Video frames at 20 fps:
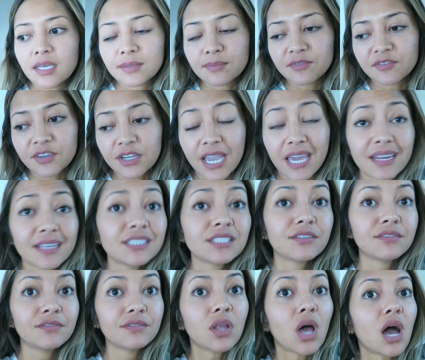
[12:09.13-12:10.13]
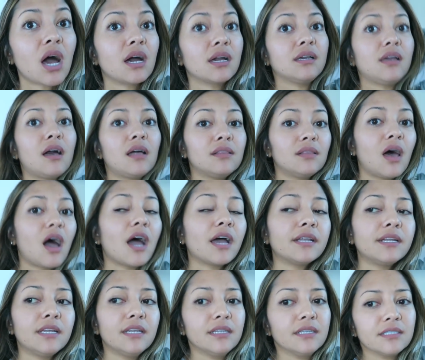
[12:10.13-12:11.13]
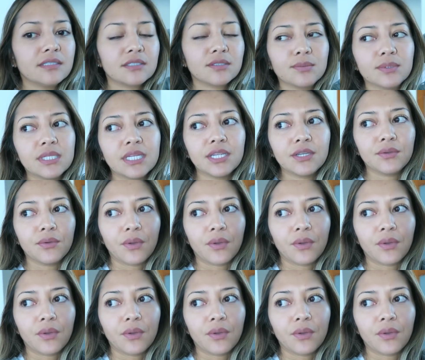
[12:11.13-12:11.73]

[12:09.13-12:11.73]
I'm forgetting to vlog a lot and it's really